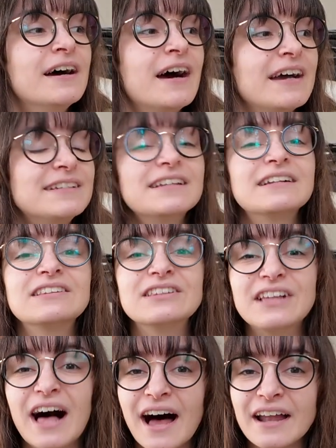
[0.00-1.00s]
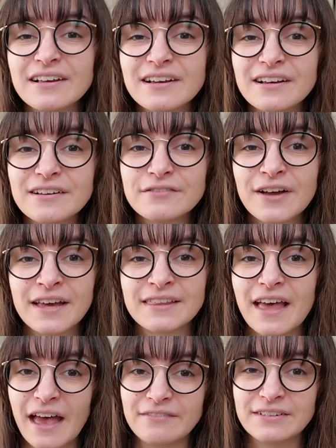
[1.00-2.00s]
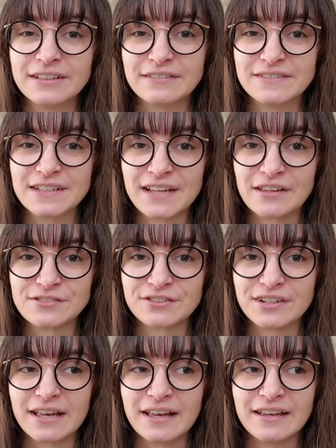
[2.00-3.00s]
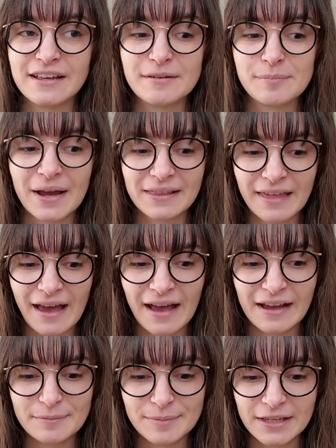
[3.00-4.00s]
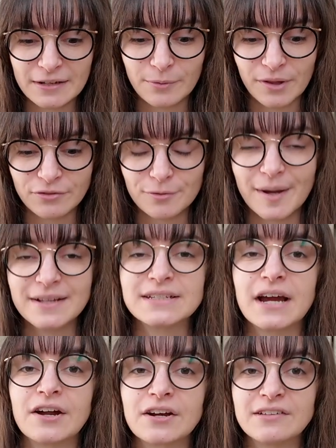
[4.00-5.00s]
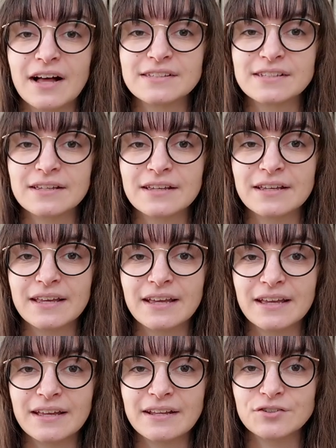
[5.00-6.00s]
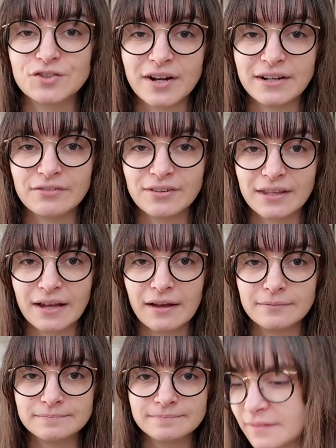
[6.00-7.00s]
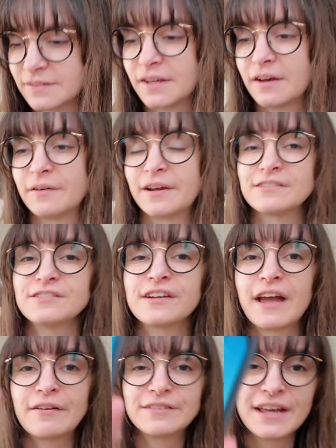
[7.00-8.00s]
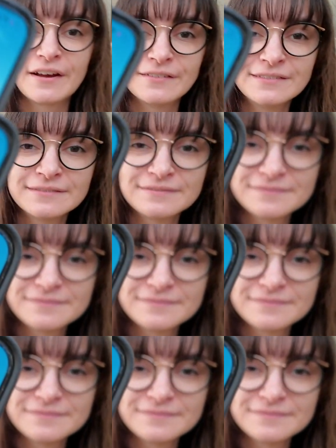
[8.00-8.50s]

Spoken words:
I did a lot of the heavy lifting yesterday. And by that, I mean went through my entire closet and tried everything on. So here's our countdown.